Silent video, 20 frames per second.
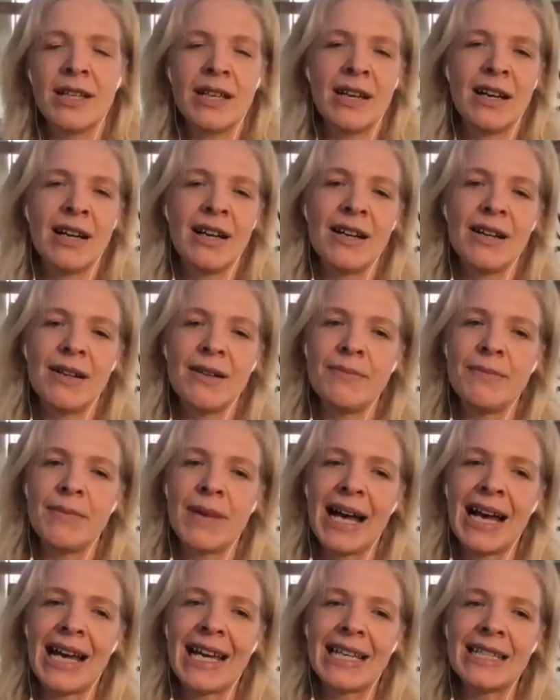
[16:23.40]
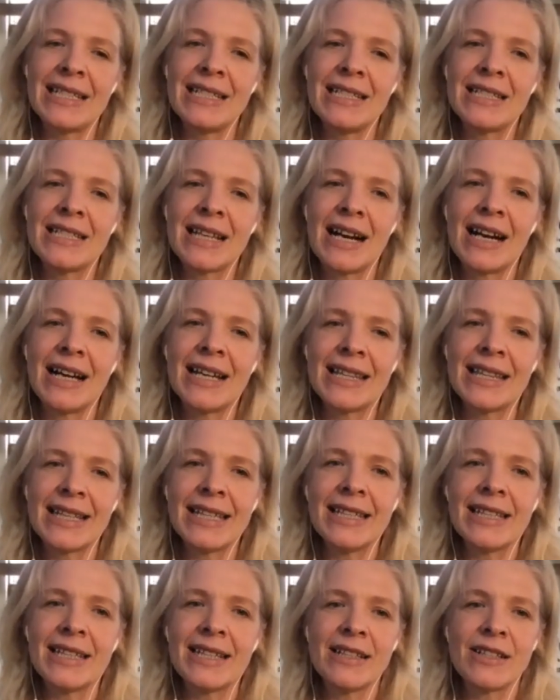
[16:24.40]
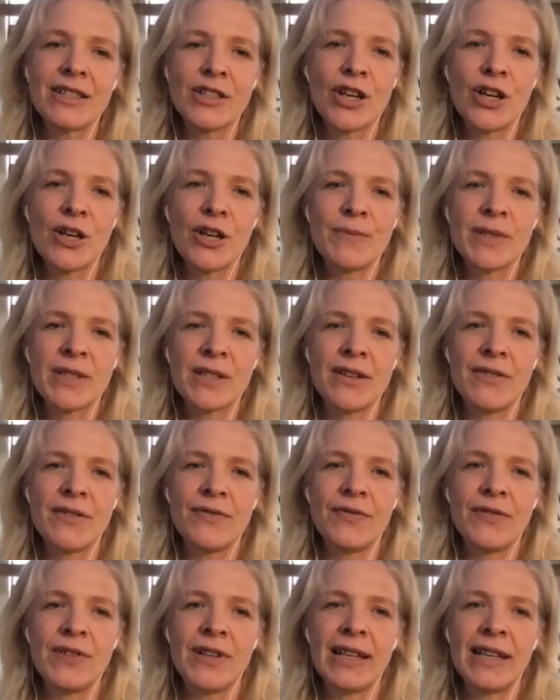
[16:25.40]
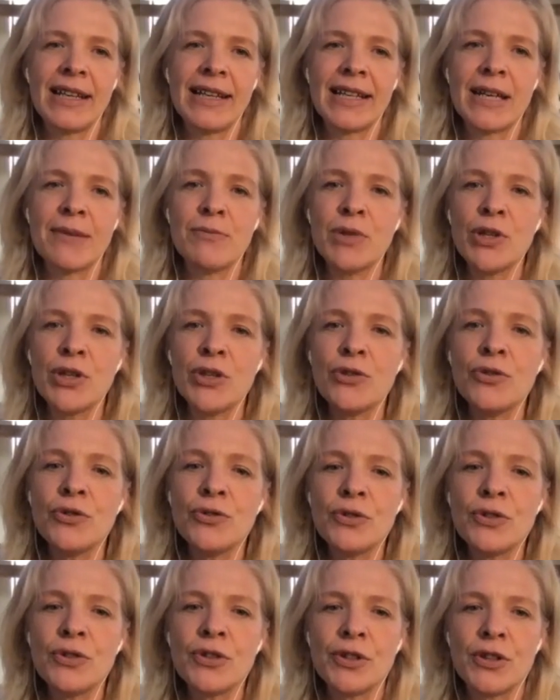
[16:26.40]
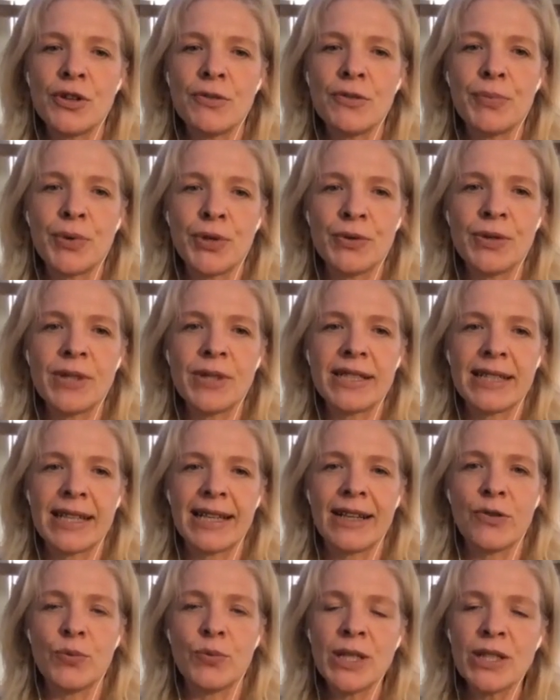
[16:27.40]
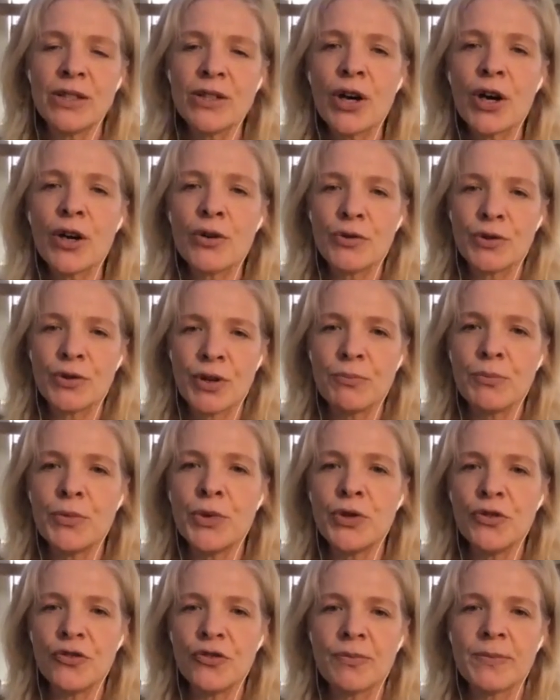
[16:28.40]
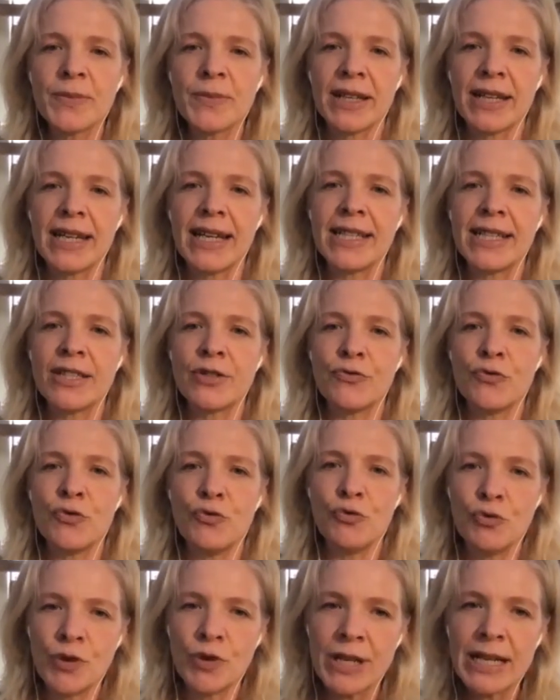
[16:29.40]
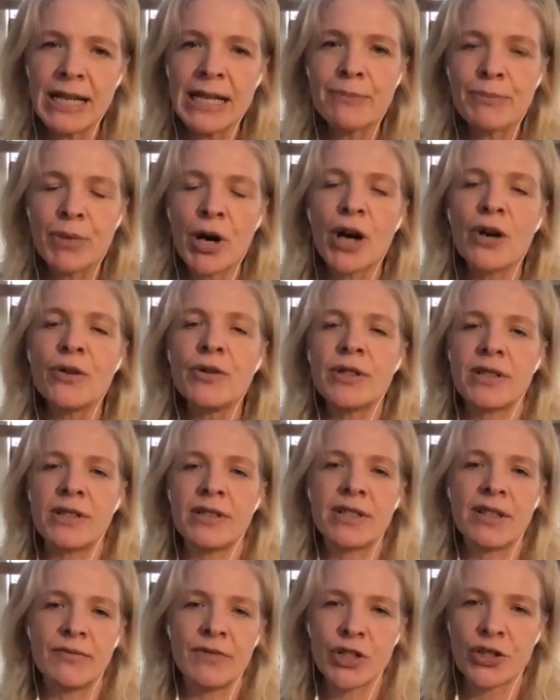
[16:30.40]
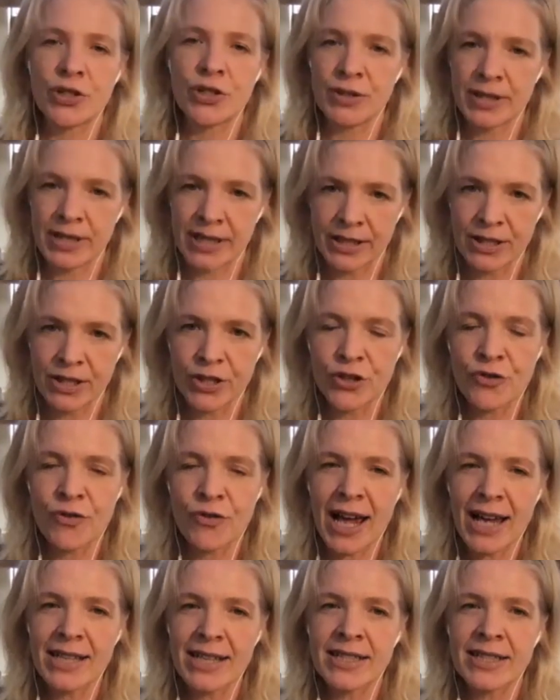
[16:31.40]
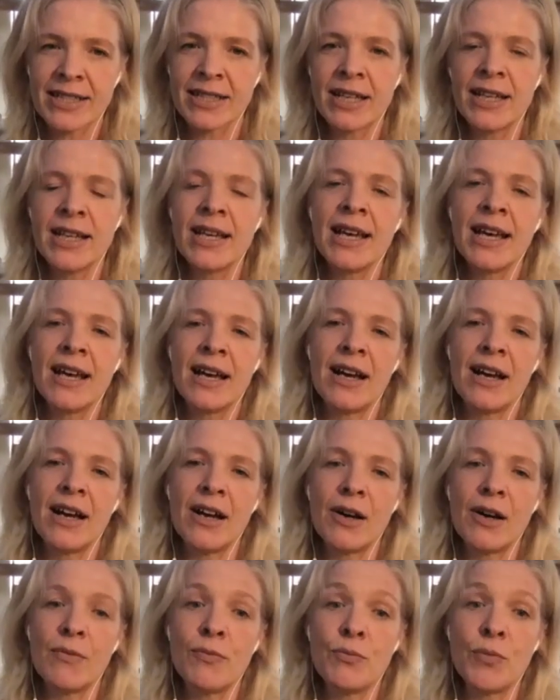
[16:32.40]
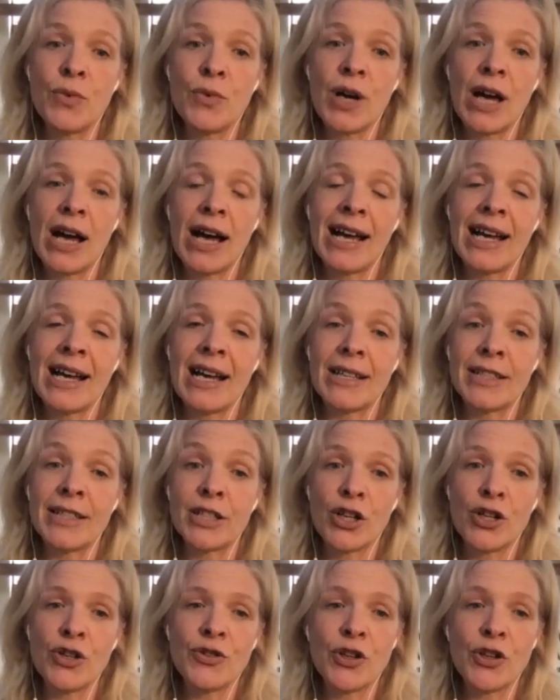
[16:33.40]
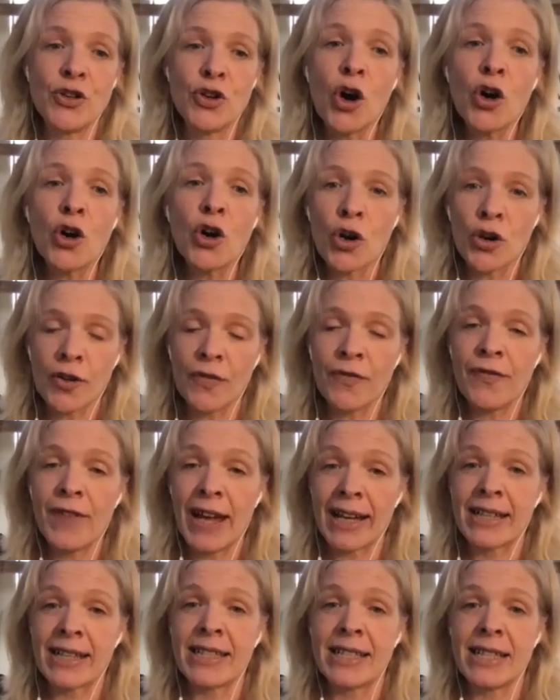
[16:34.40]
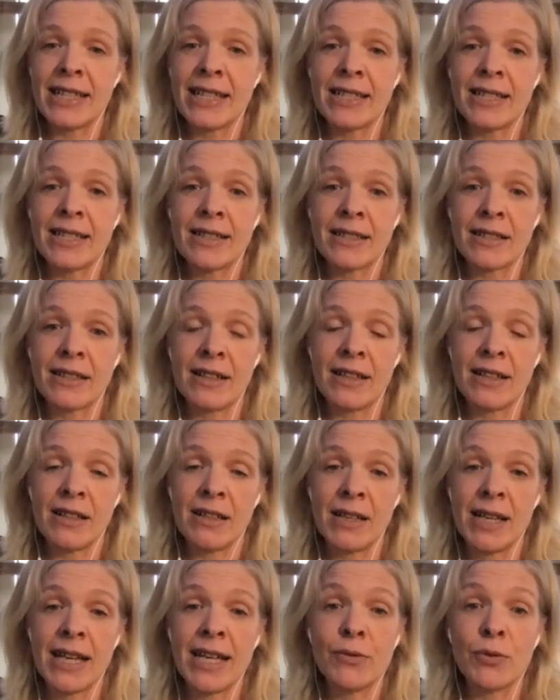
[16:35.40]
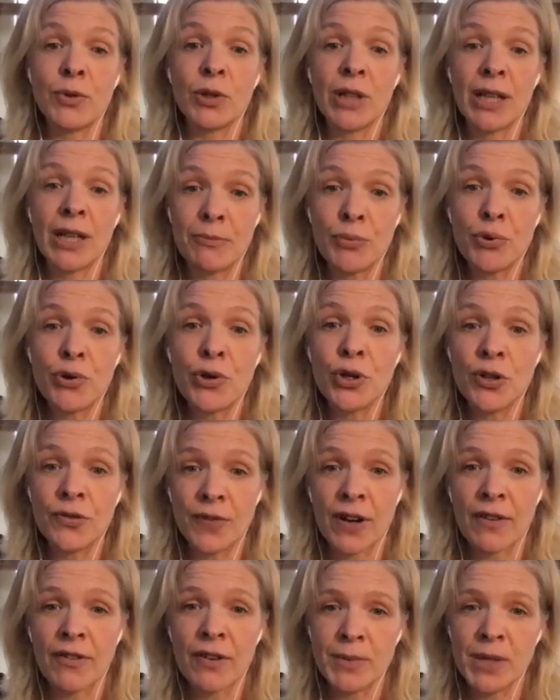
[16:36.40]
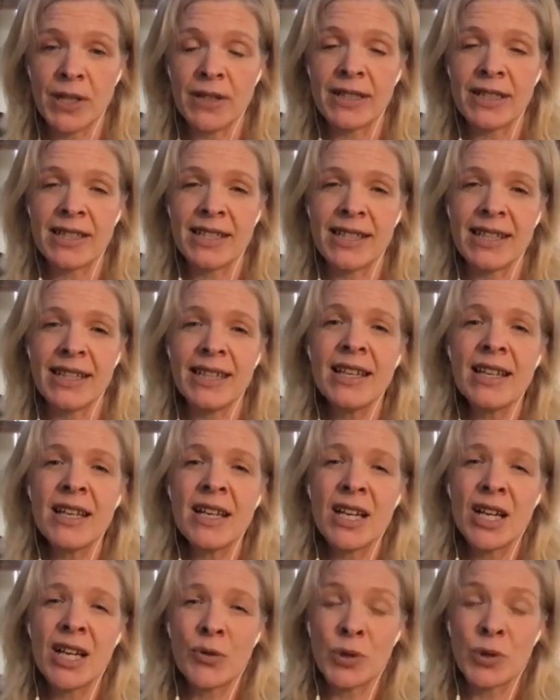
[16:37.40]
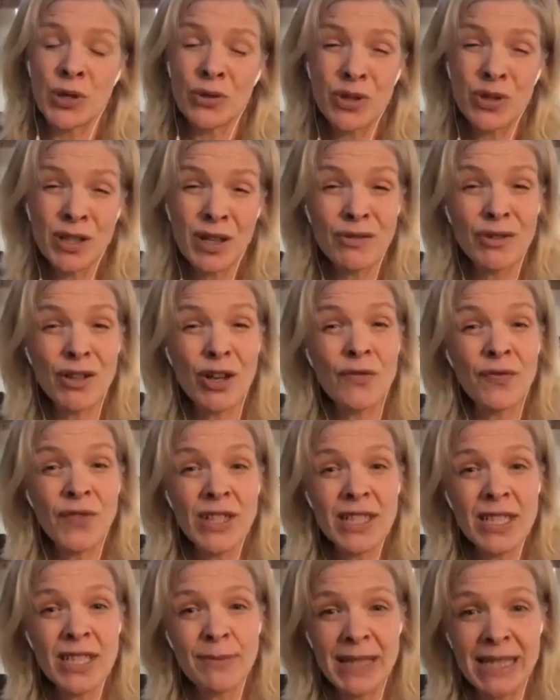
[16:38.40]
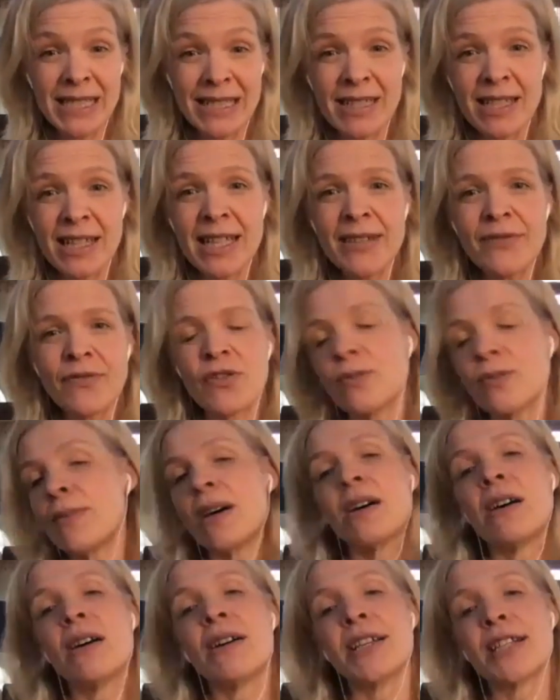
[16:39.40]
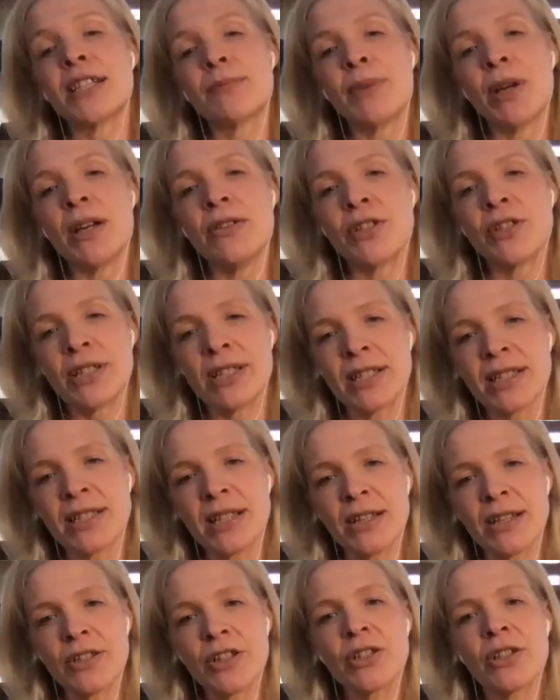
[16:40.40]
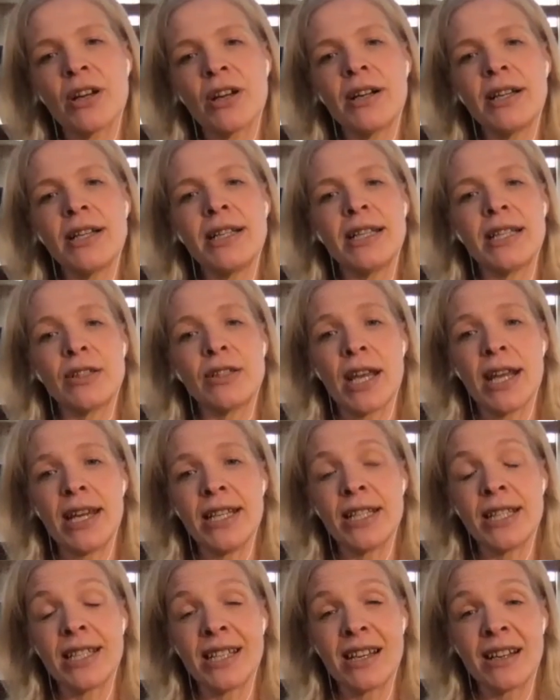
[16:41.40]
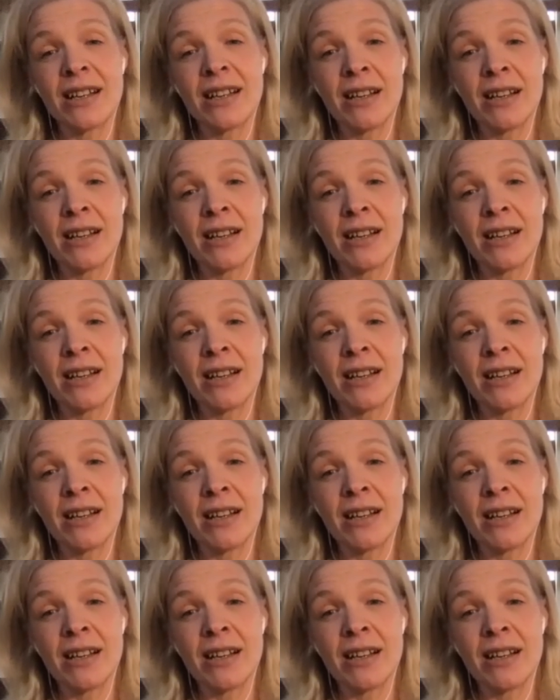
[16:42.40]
Um, and I think in terms of like immune boosting, we know that movement is really potent at reducing stress. Um, uh, so the knock-on effect is uh, it will improve our immunity. We also know vitamin D from our exposure to sunshine is is uh,